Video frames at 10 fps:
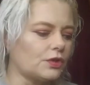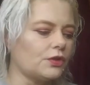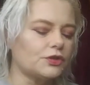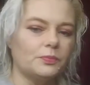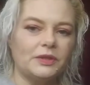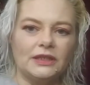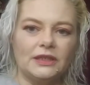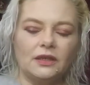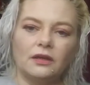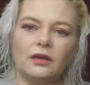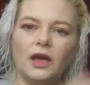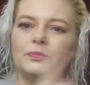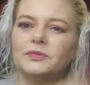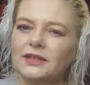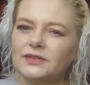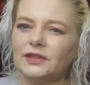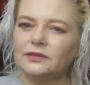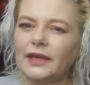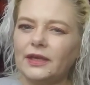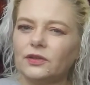so those will be
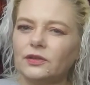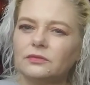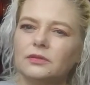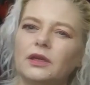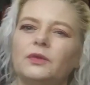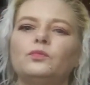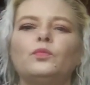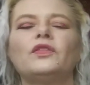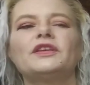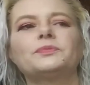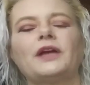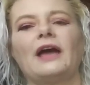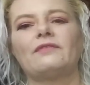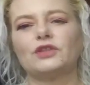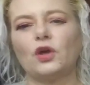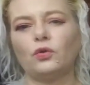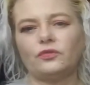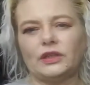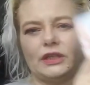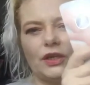updates in later. Well, this one will have its
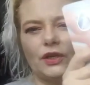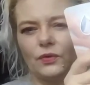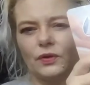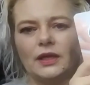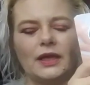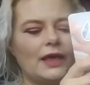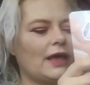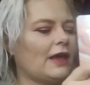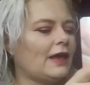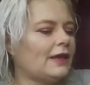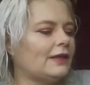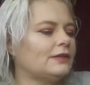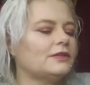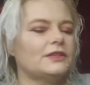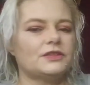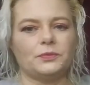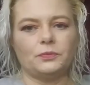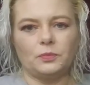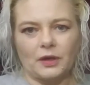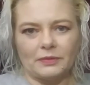own video, and
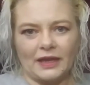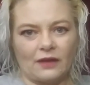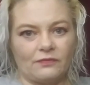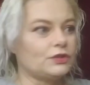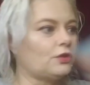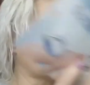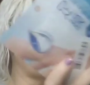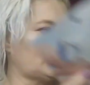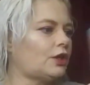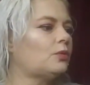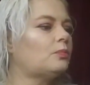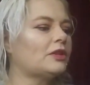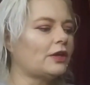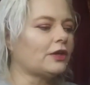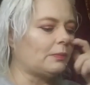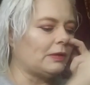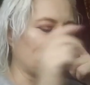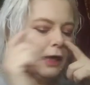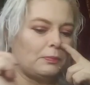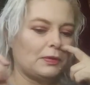this one will probably have its own video, but they're
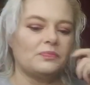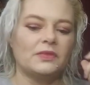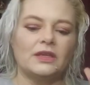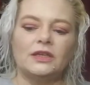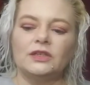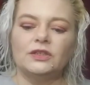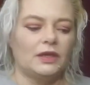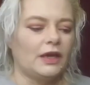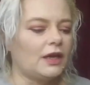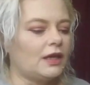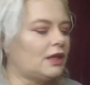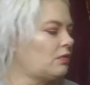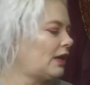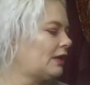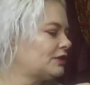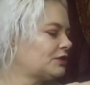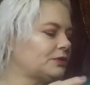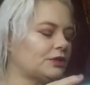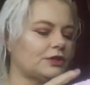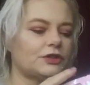coming up. Um,
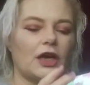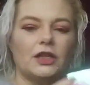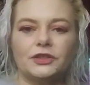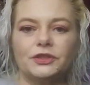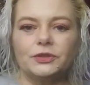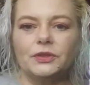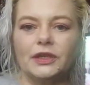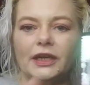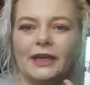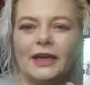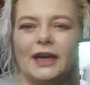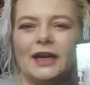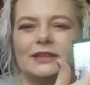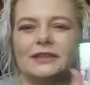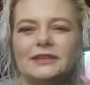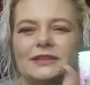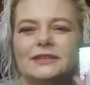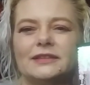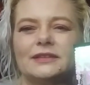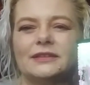I just went to the dollar store, and I got
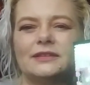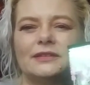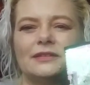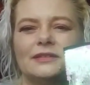this